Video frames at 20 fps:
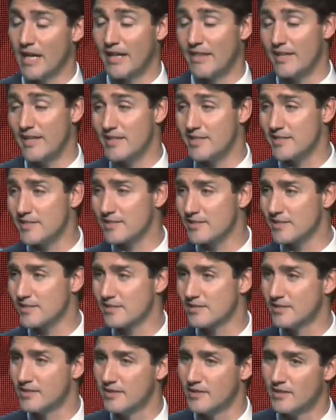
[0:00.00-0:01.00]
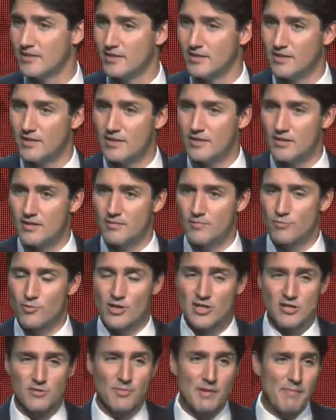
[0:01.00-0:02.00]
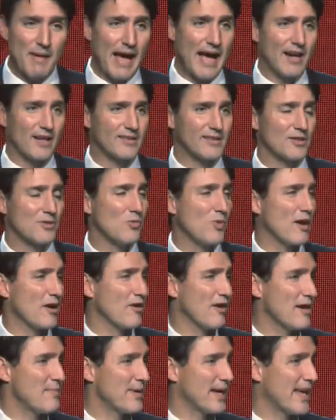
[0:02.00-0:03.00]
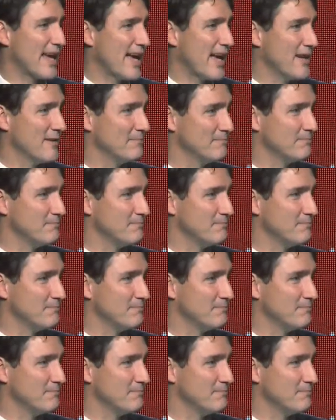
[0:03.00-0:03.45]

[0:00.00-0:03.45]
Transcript: And this brings me back to where I began.